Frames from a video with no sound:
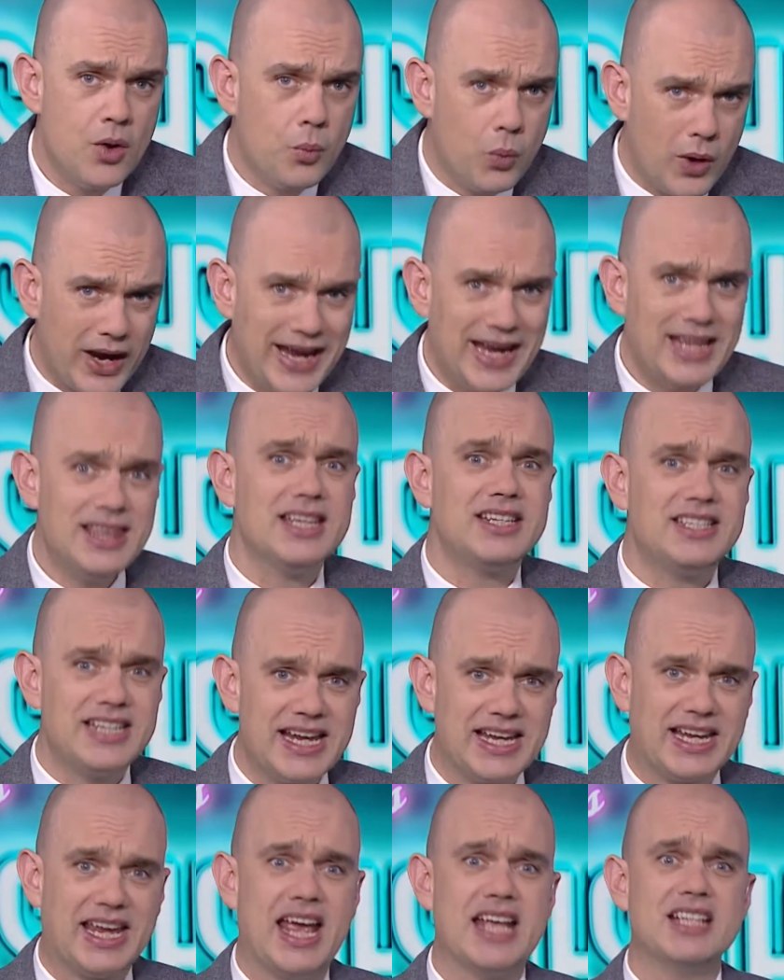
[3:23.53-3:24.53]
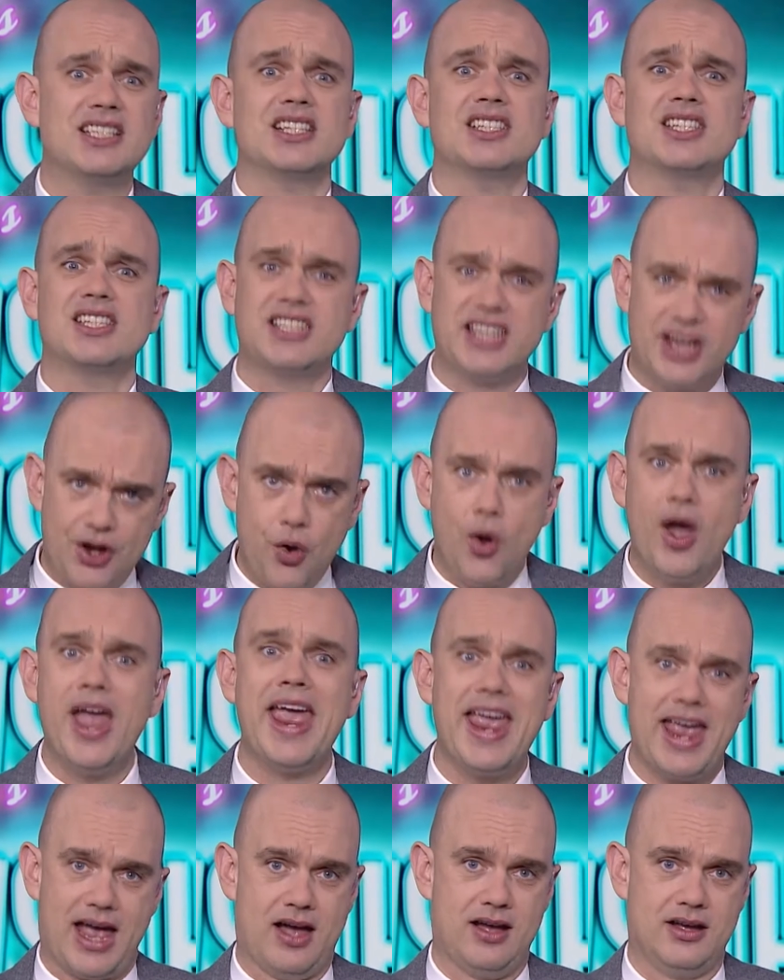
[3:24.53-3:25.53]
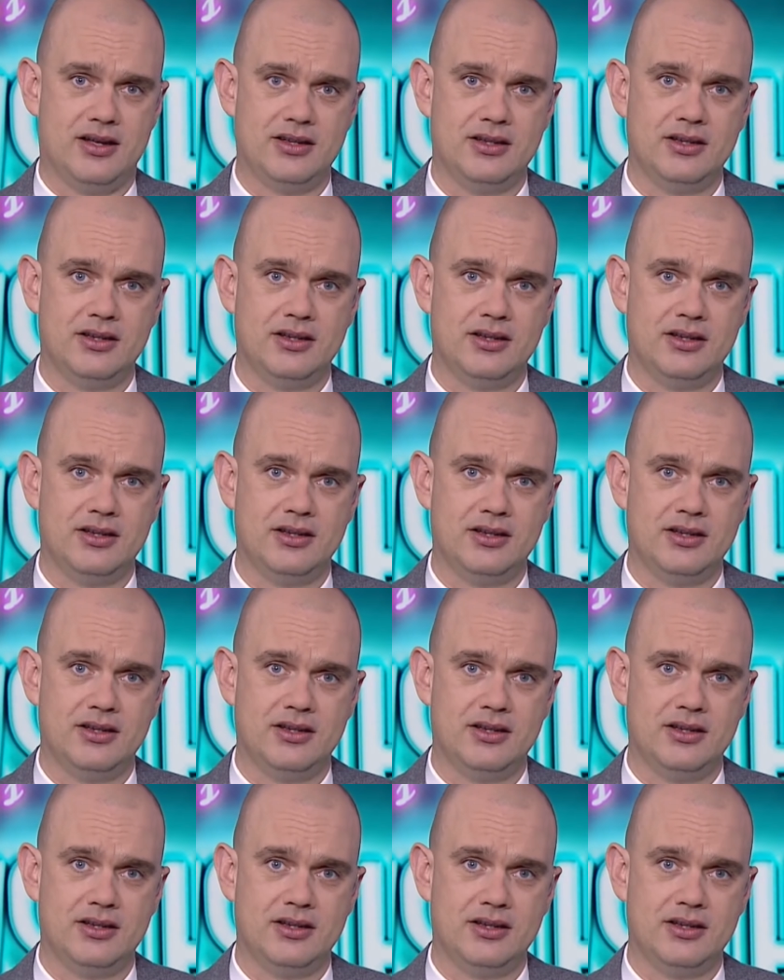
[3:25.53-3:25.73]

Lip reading: We, the dickheads, are still here.